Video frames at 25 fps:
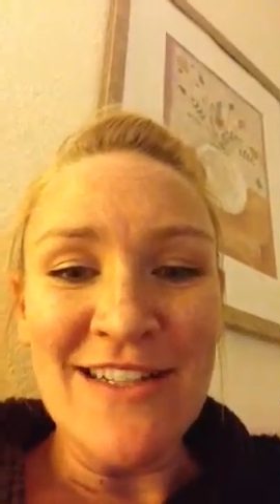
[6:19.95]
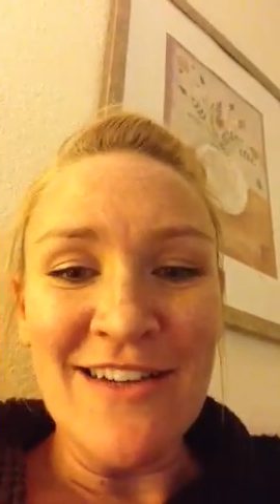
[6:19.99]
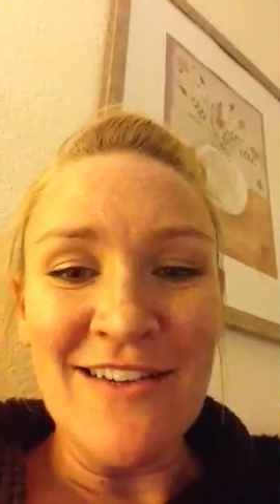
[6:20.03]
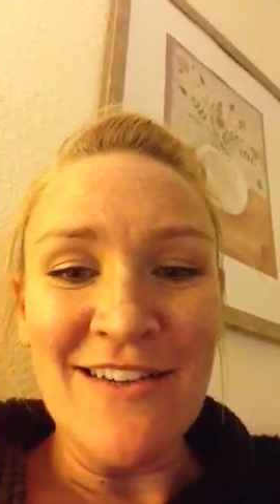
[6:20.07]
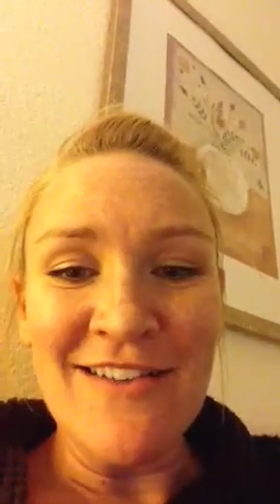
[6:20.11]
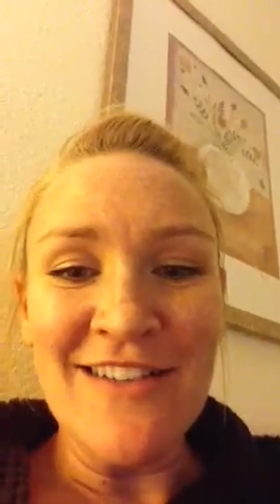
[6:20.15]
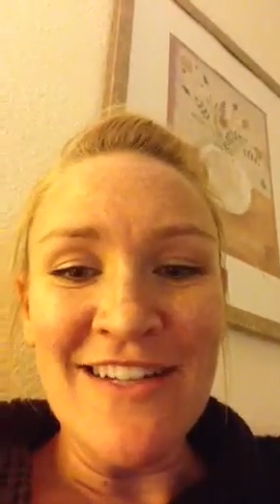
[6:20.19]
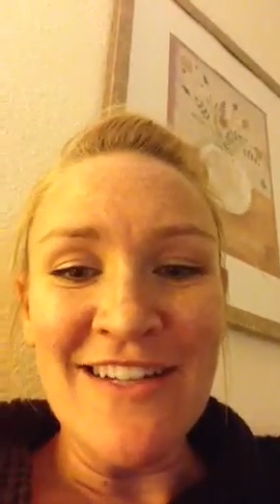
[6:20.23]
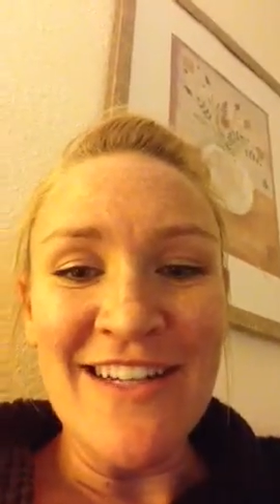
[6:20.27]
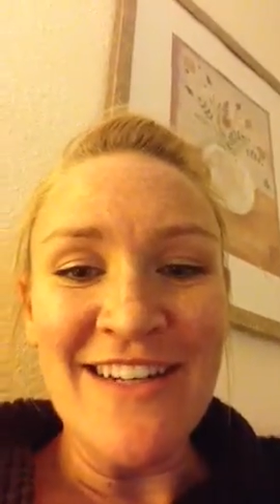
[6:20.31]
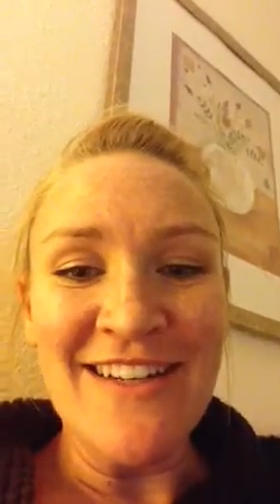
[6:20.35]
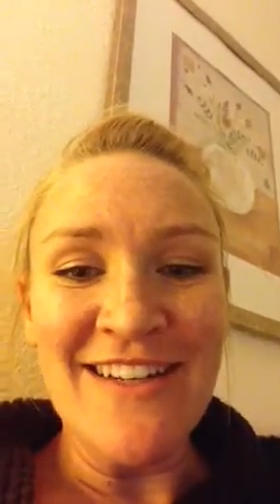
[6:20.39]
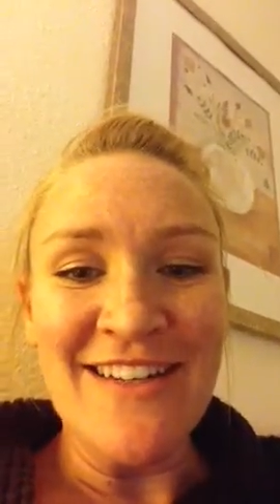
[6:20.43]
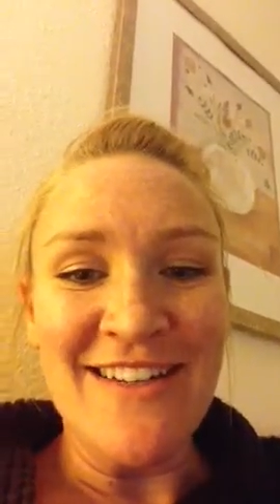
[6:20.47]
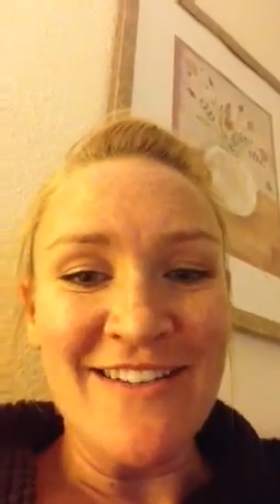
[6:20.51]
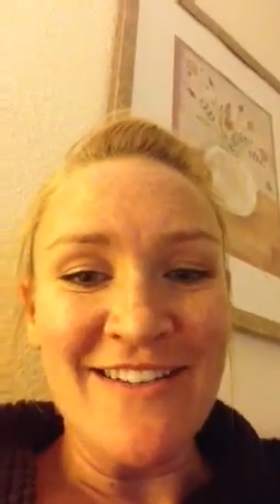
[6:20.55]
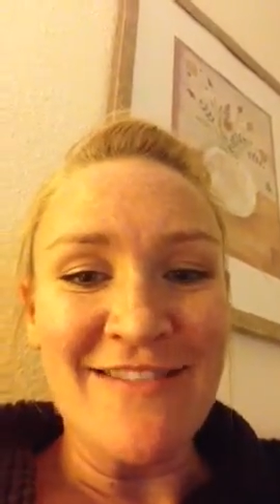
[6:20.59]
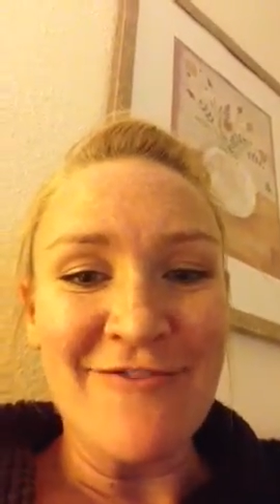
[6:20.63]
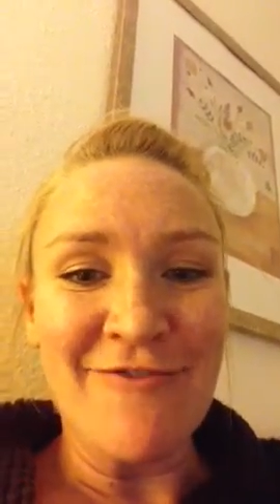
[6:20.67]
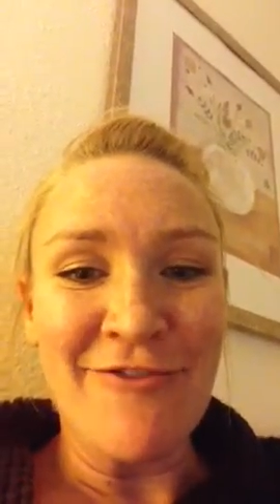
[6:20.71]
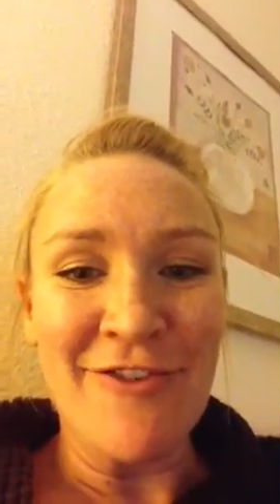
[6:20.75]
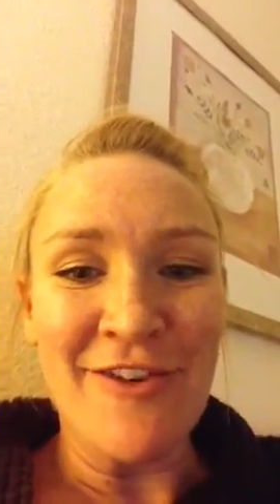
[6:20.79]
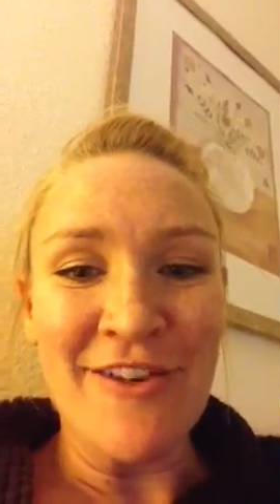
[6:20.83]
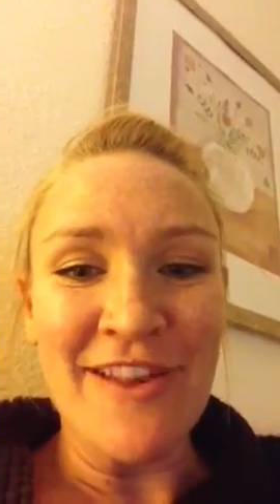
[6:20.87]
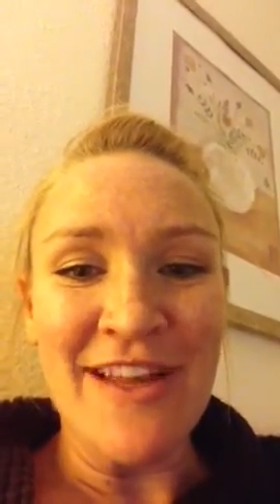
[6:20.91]
Tony,
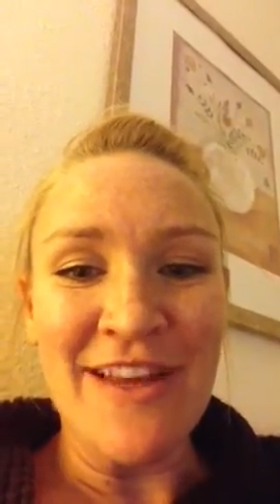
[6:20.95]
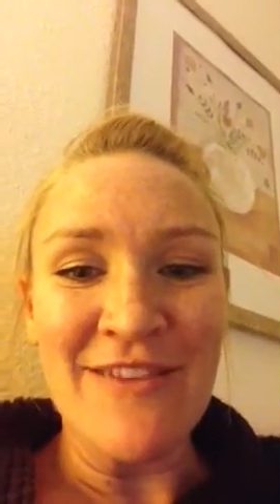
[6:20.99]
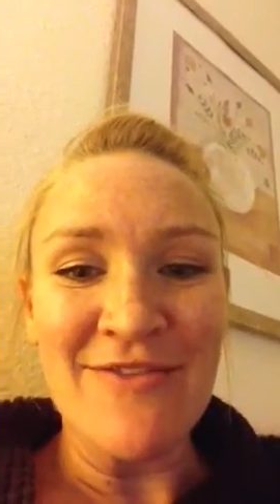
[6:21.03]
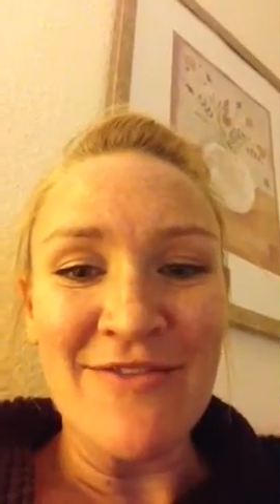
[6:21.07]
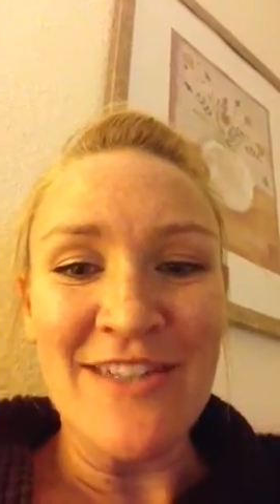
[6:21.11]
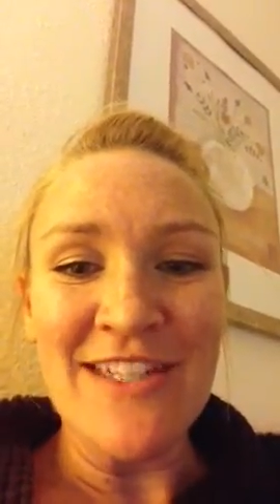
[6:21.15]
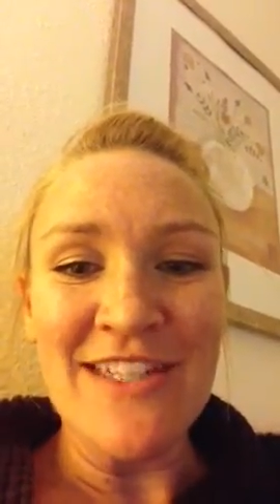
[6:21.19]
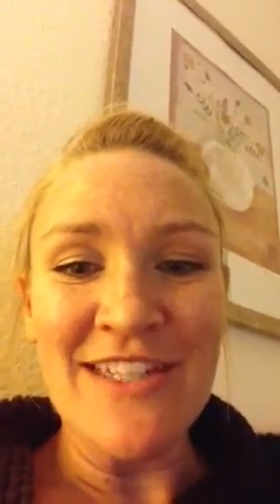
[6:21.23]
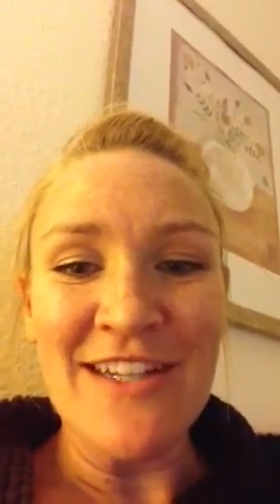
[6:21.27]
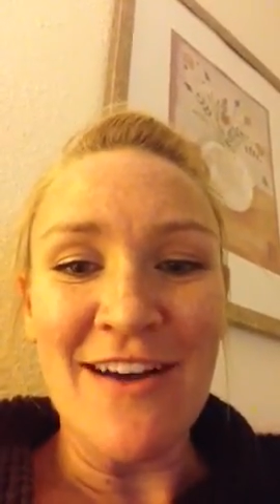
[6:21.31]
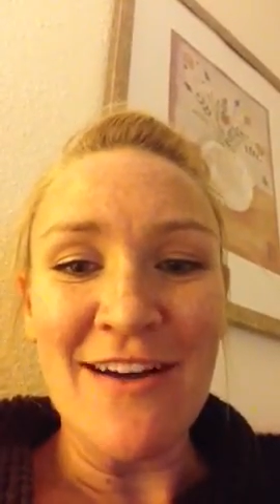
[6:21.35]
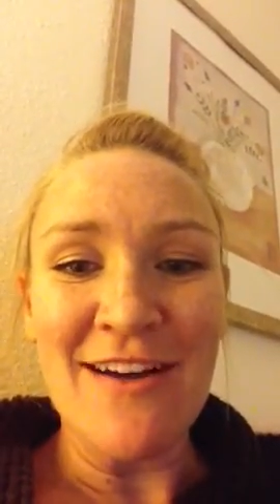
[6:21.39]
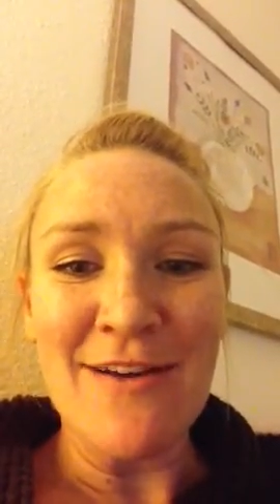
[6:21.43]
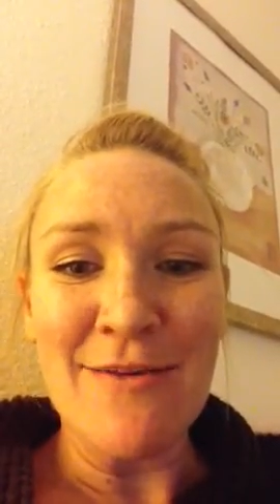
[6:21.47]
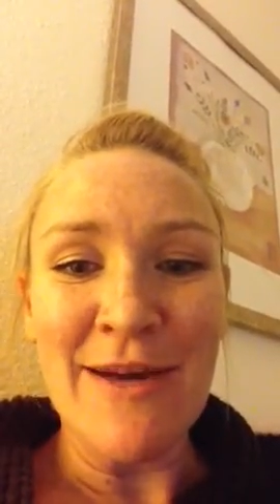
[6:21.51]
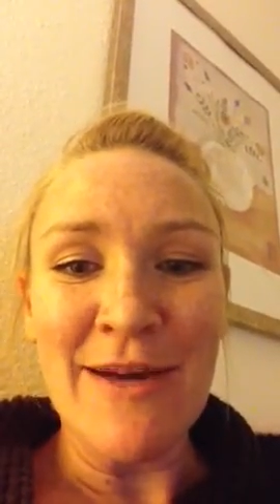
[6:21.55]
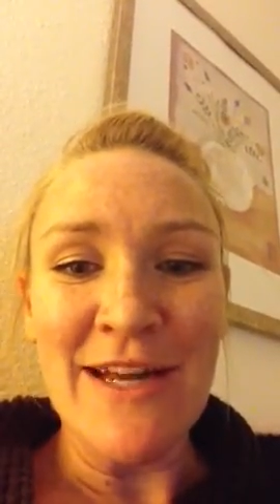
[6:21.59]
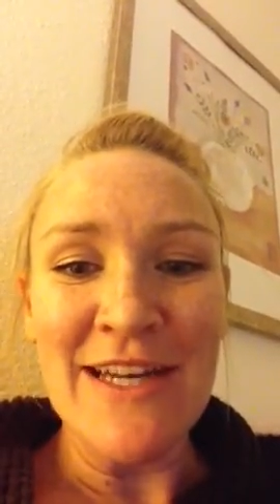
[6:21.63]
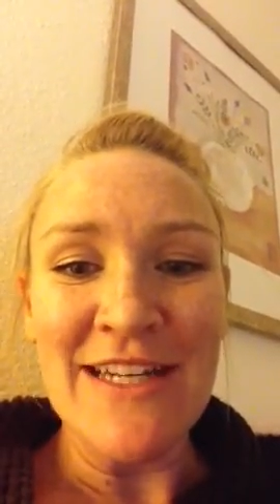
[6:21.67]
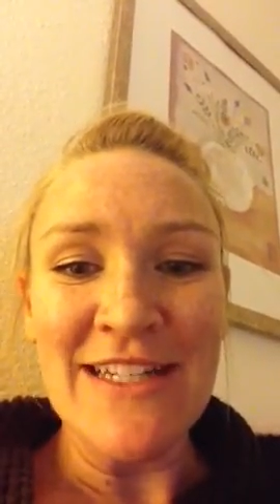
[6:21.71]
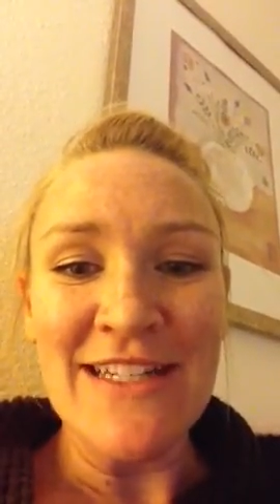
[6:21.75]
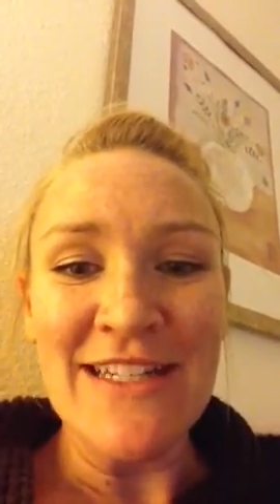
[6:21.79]
and for letting me talk about